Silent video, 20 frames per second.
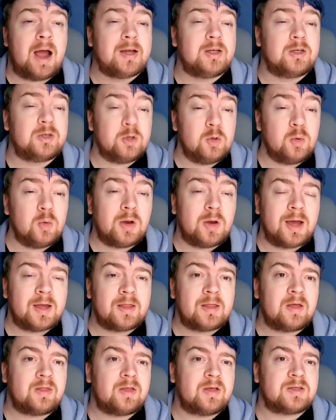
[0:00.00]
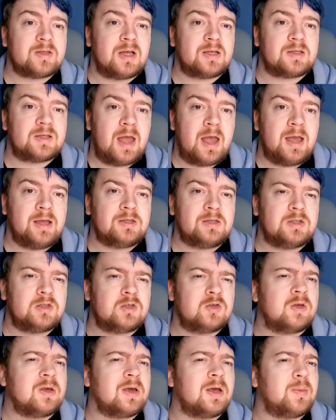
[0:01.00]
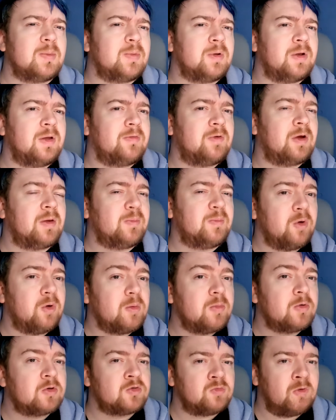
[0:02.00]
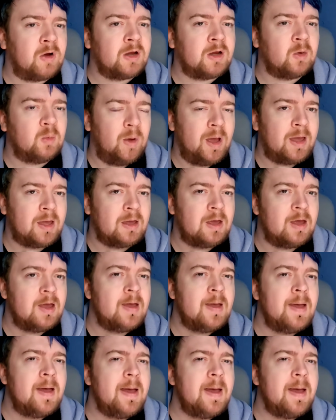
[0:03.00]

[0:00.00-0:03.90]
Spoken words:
I do like that this has haste, so you get to proliferate pretty much right away.